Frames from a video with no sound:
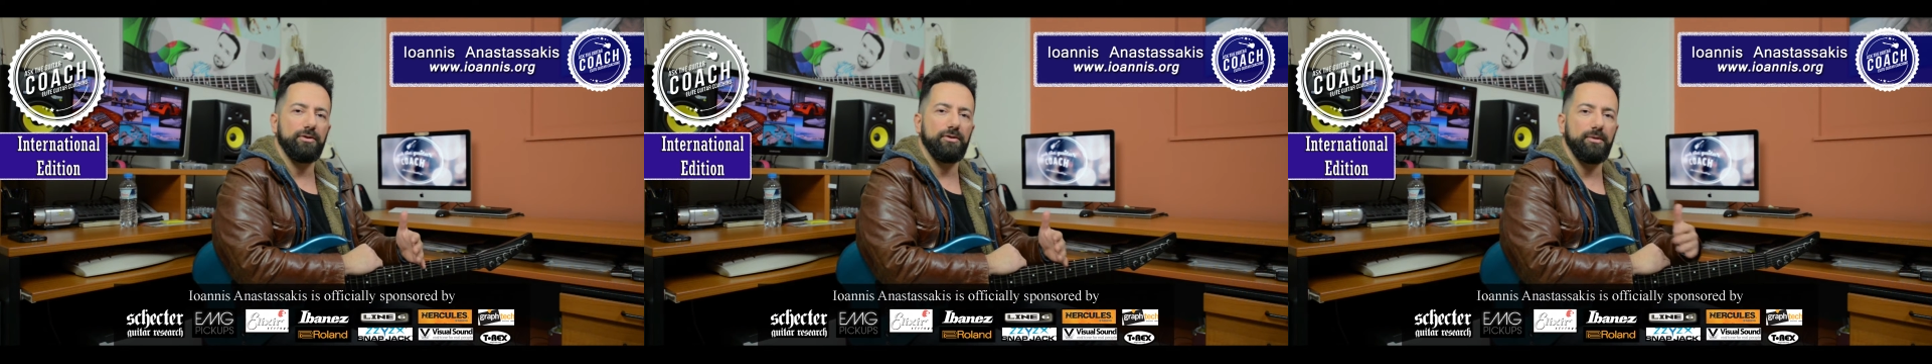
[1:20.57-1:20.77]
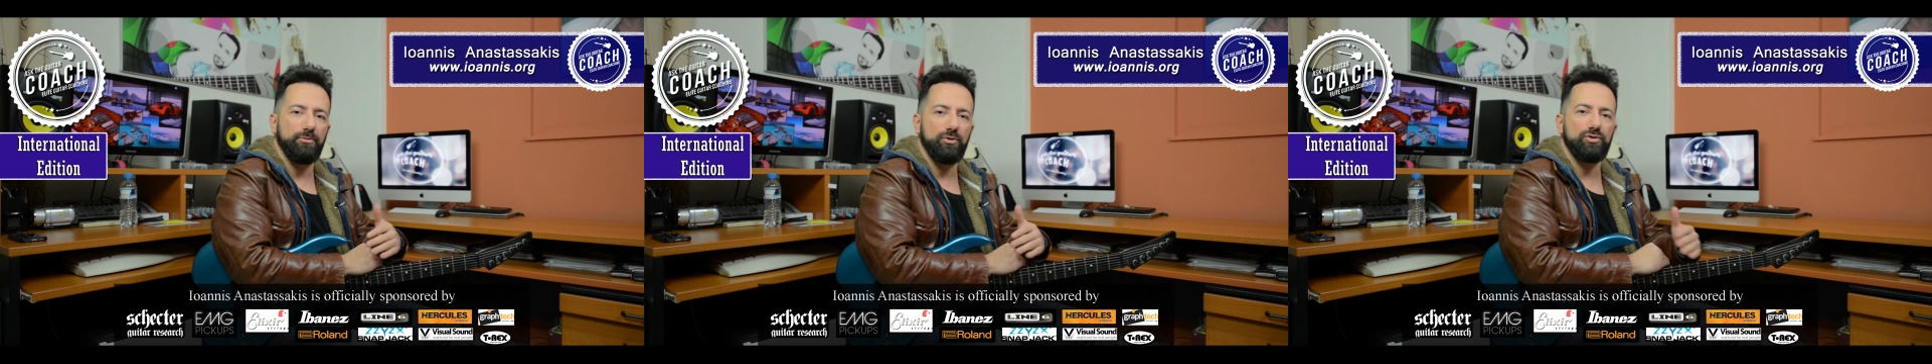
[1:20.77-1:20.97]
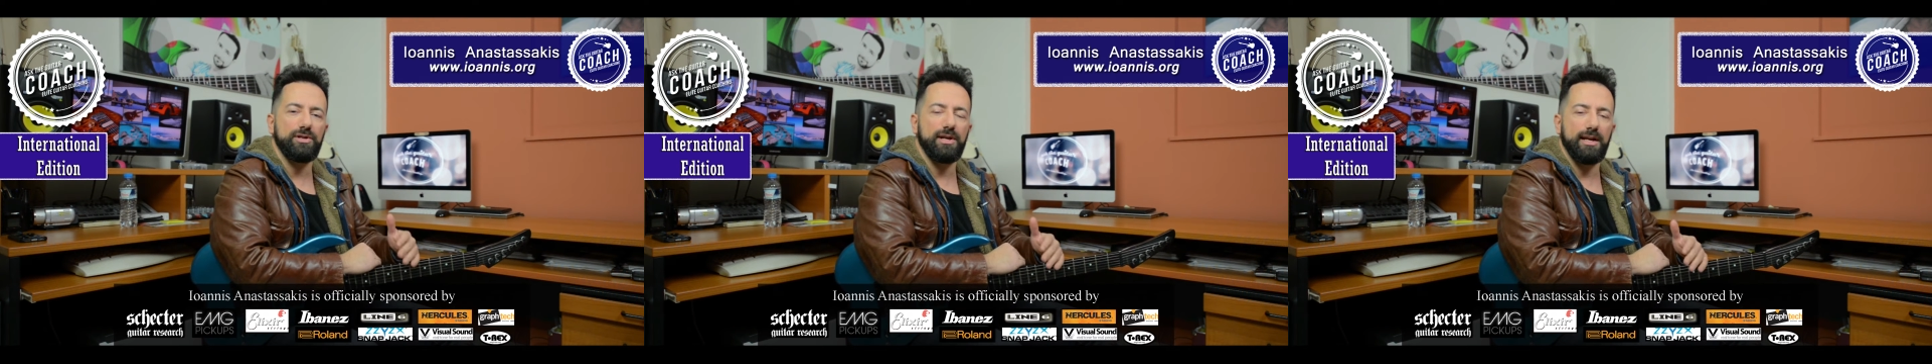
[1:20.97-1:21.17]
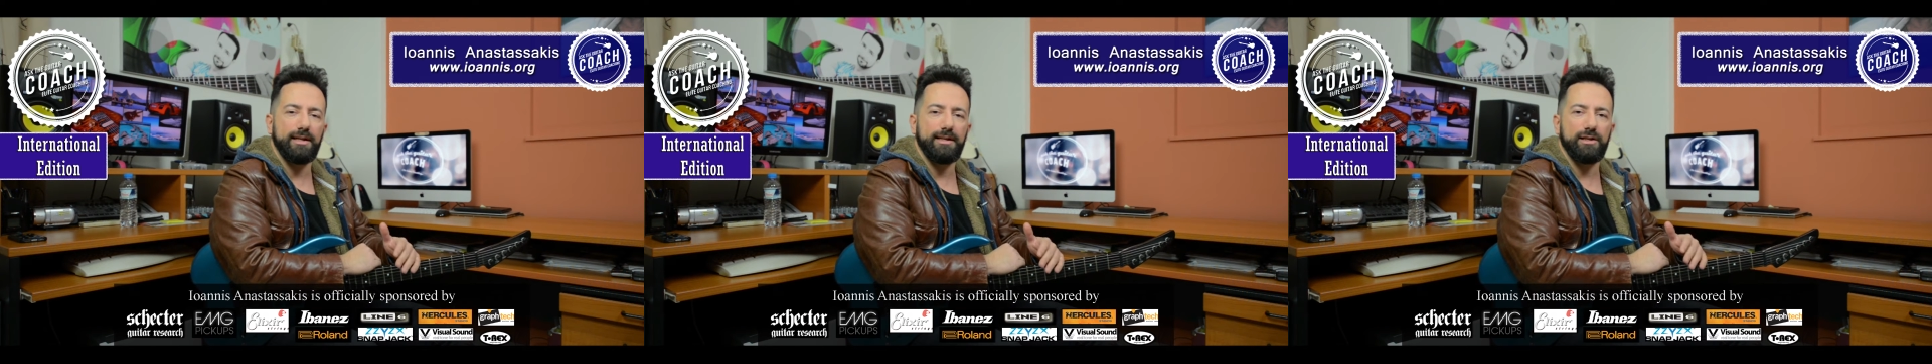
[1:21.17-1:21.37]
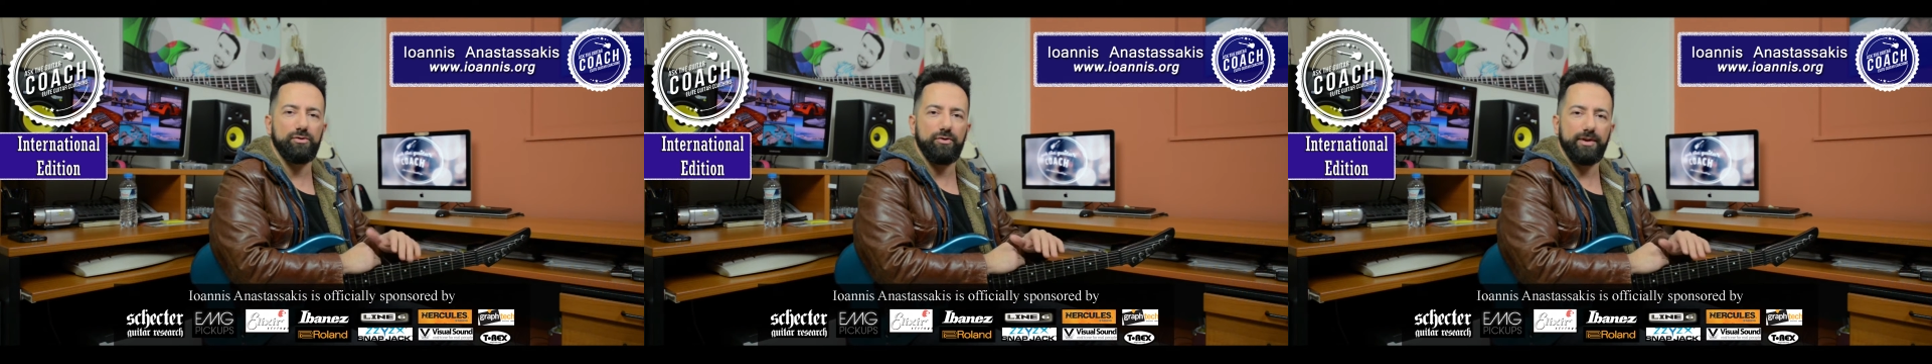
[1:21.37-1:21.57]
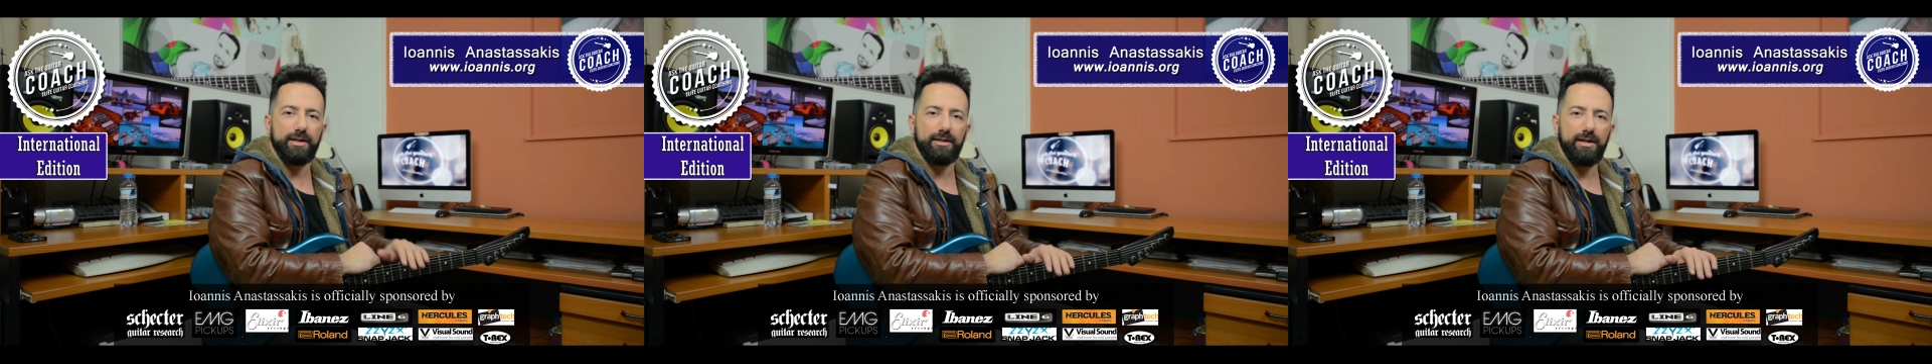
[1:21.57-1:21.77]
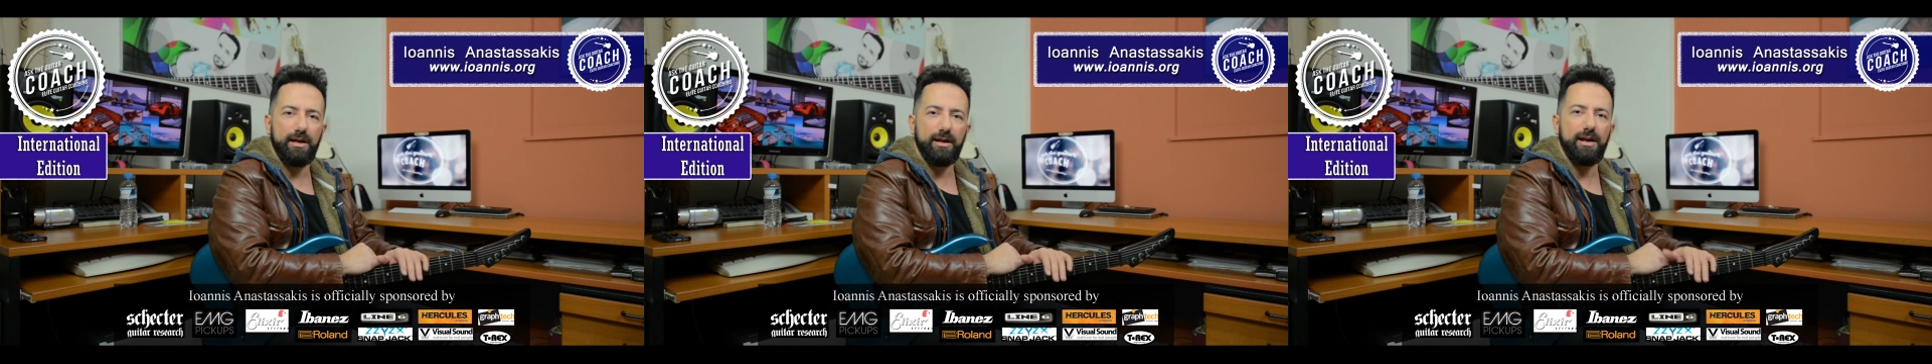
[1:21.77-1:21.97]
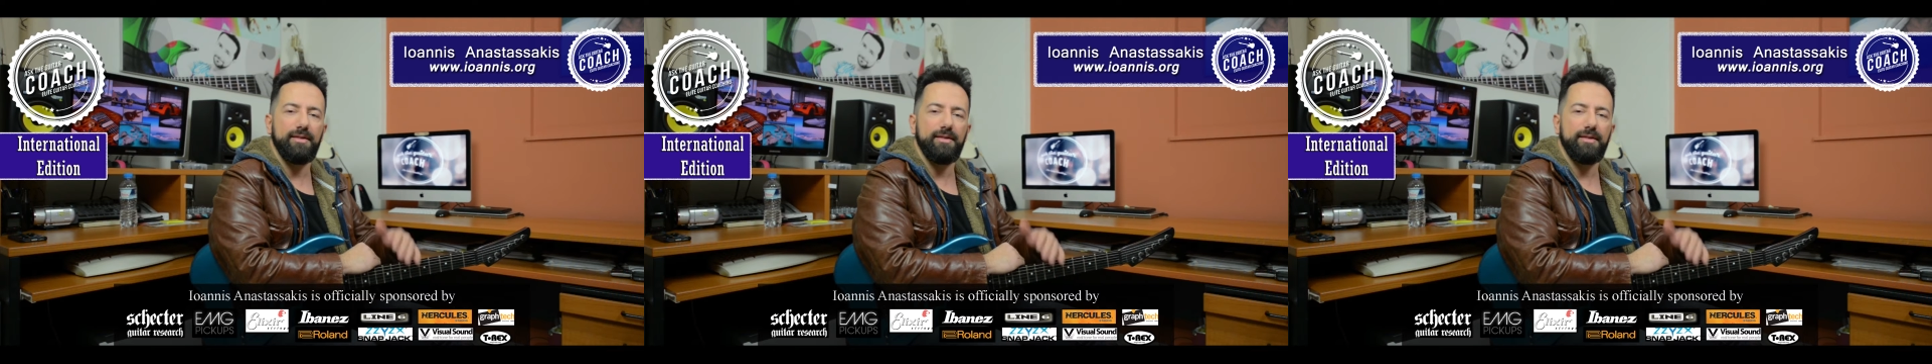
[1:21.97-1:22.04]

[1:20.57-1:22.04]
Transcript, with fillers: the musical idea on the guitar